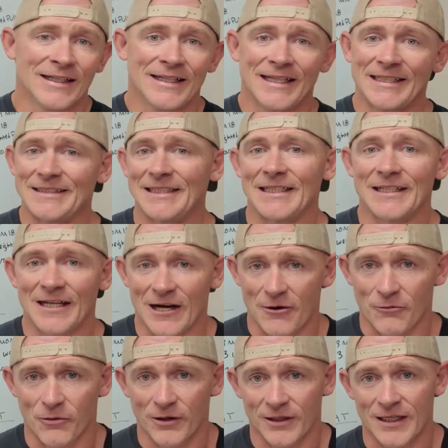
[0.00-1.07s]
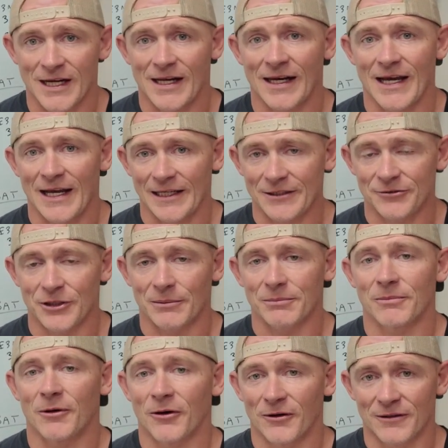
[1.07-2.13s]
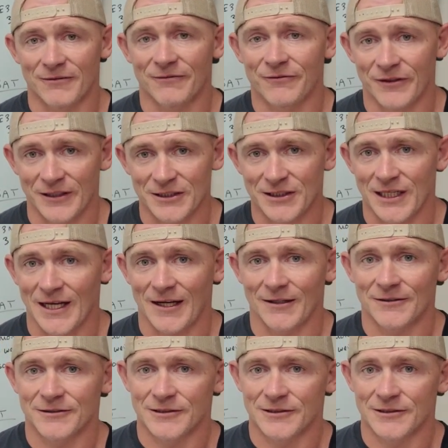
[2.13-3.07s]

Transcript: It did not work out. I had to drop the bar, then finish out.